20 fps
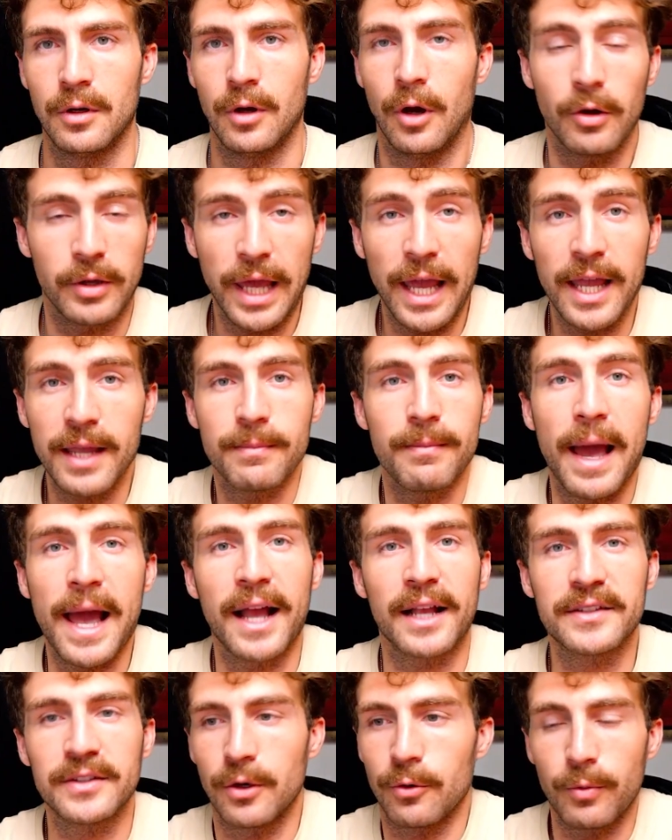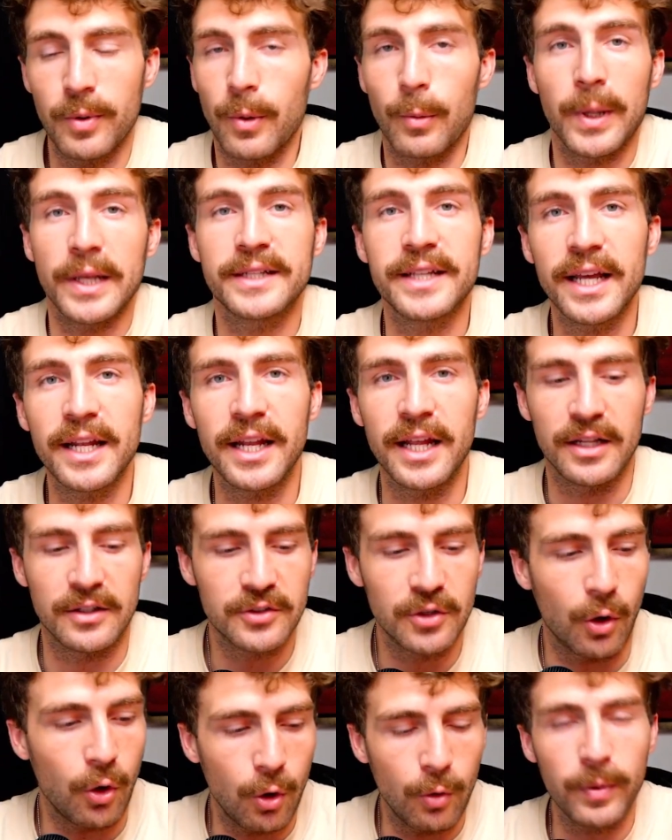Okay, Max, we did it.
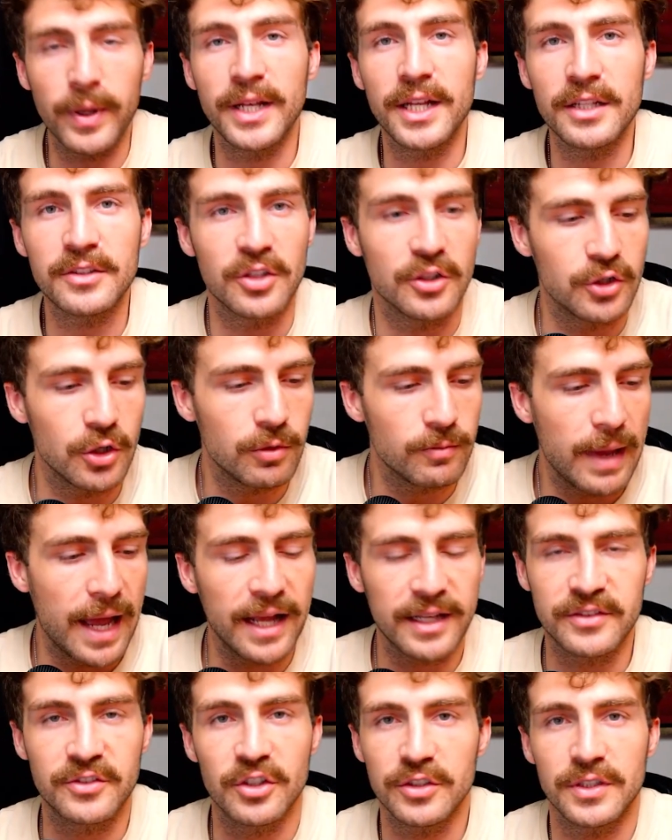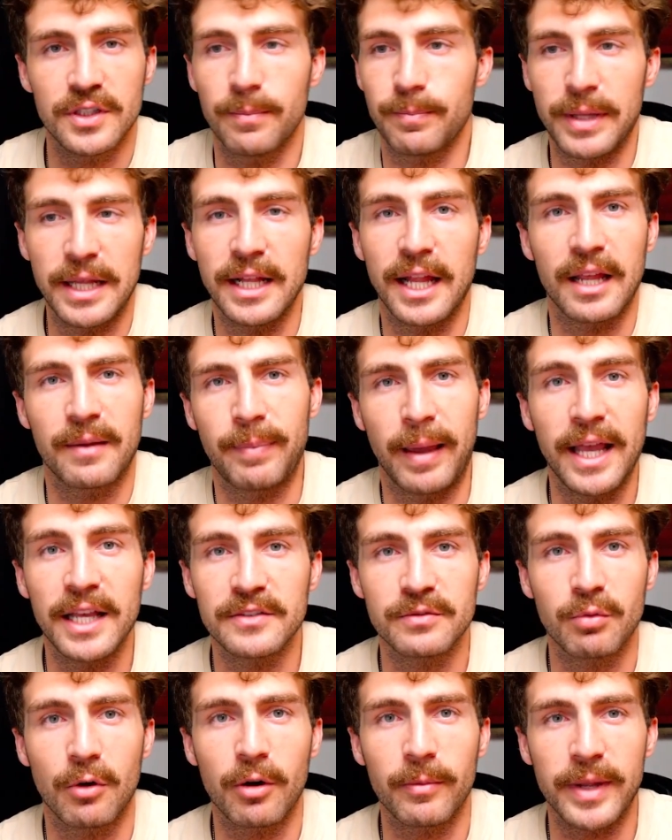So all we need to do, Max, just to be like
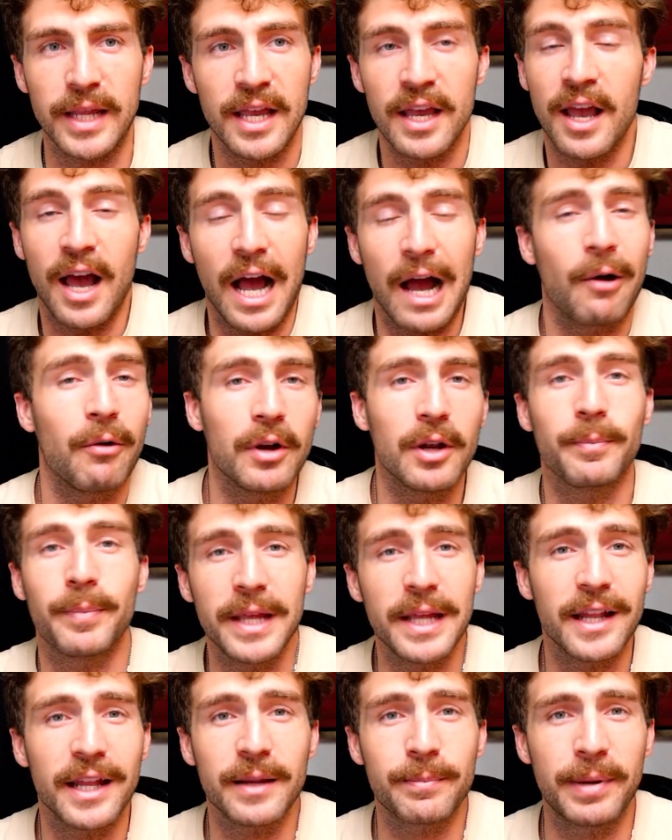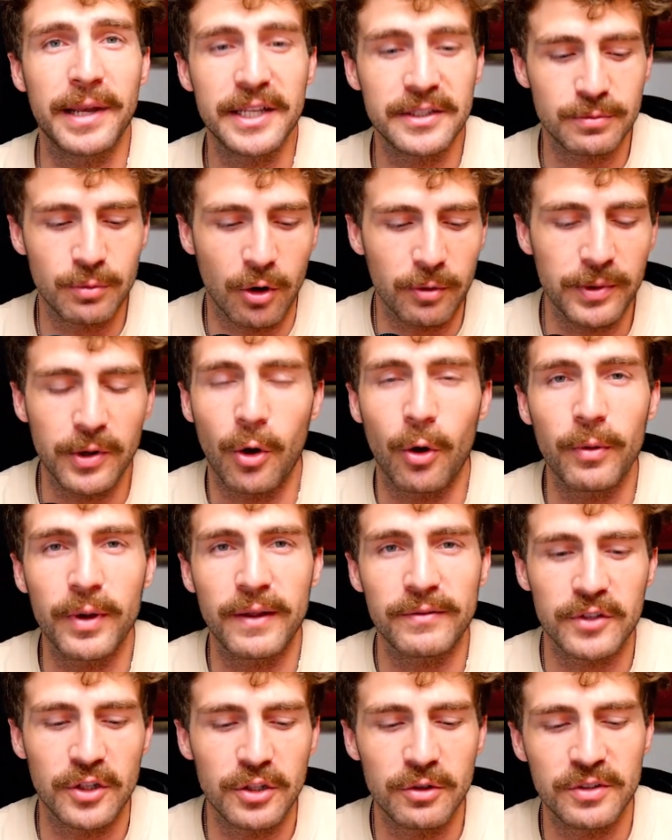Pace Morby. I want to be like Pace Morby. All we
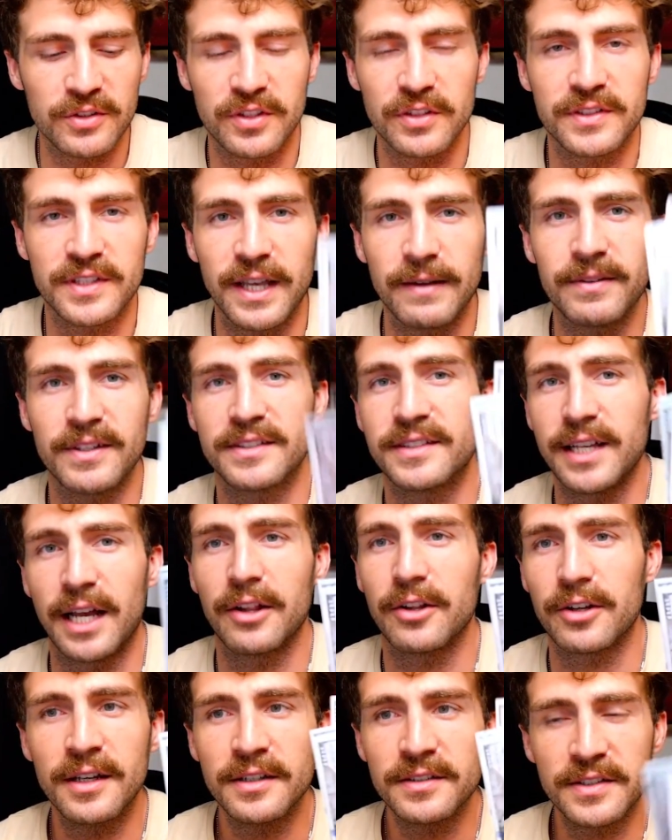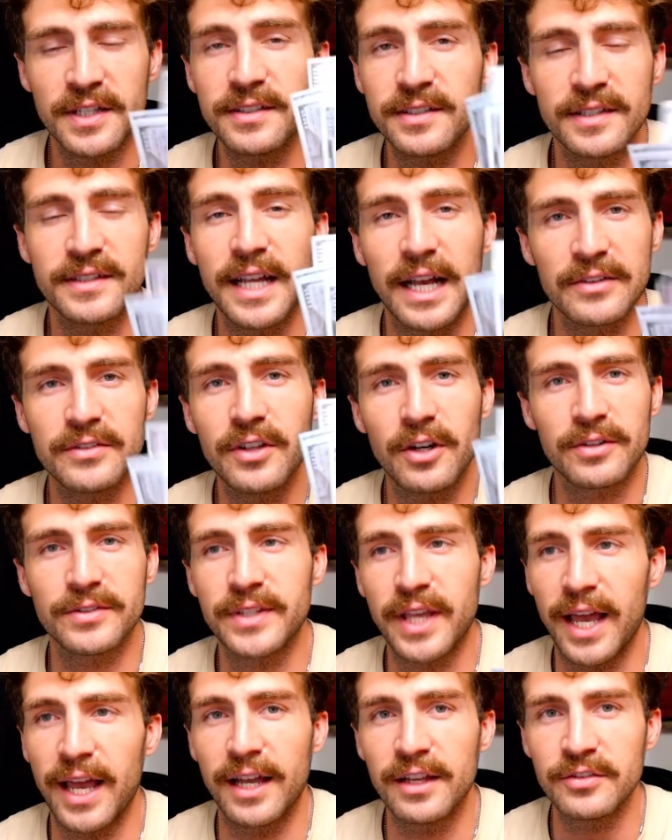have to do is just give the seller $60,000
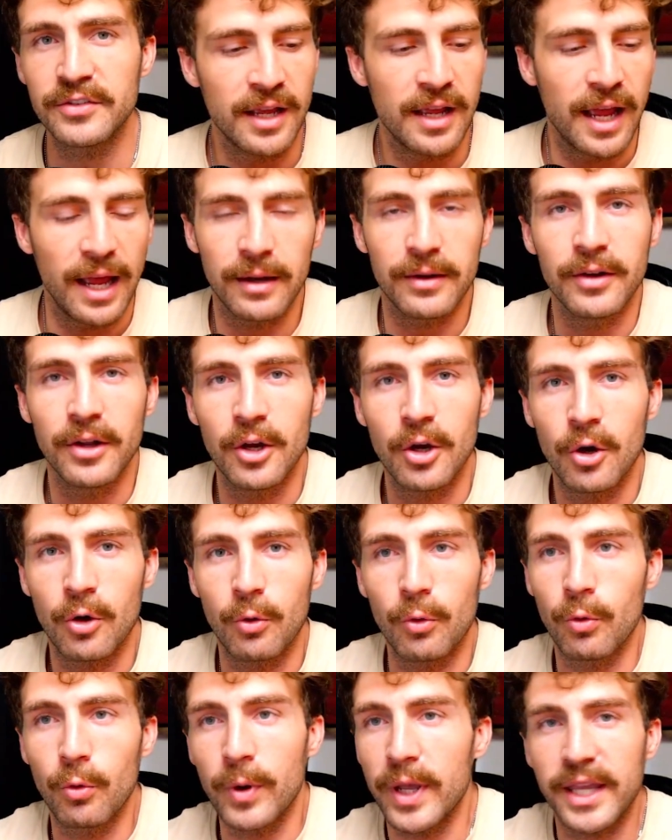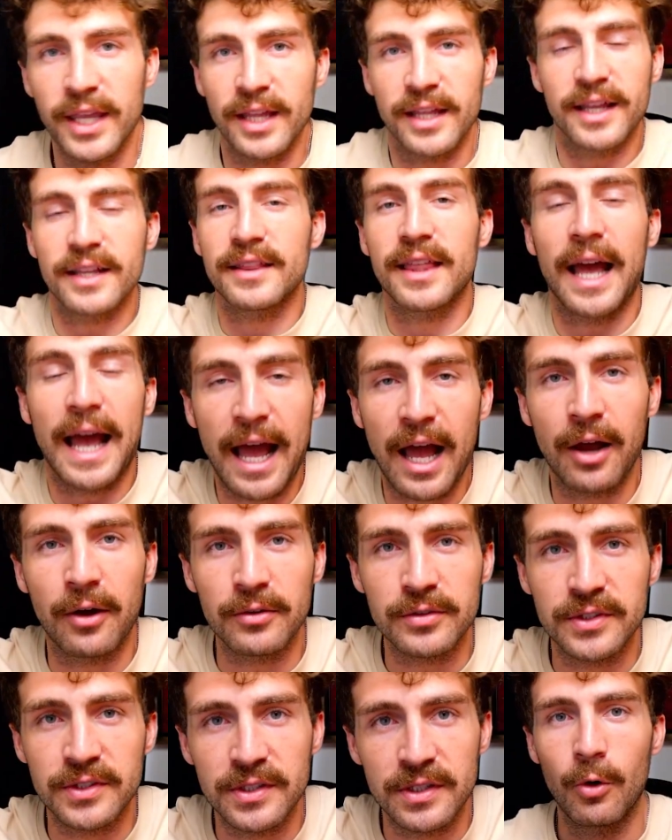cash, and we can get the
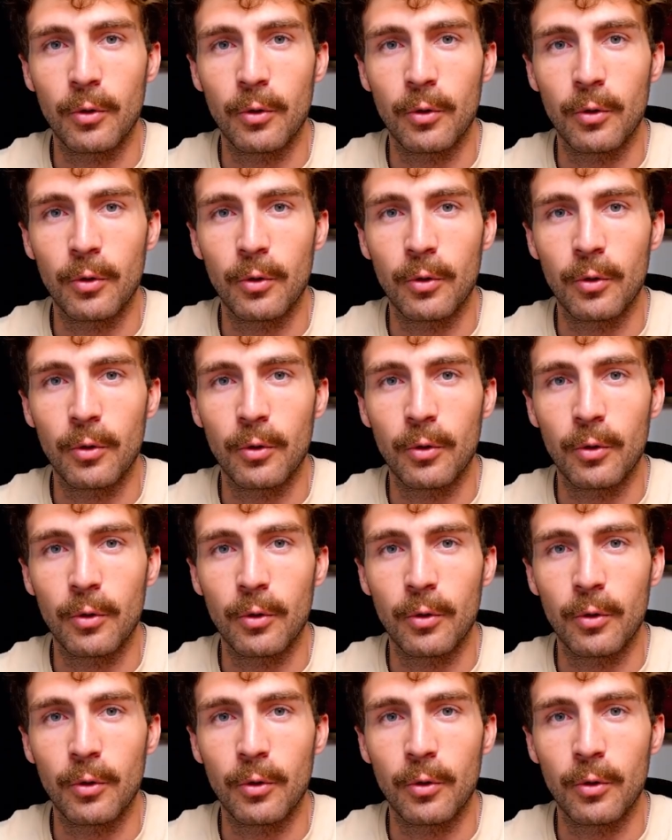house.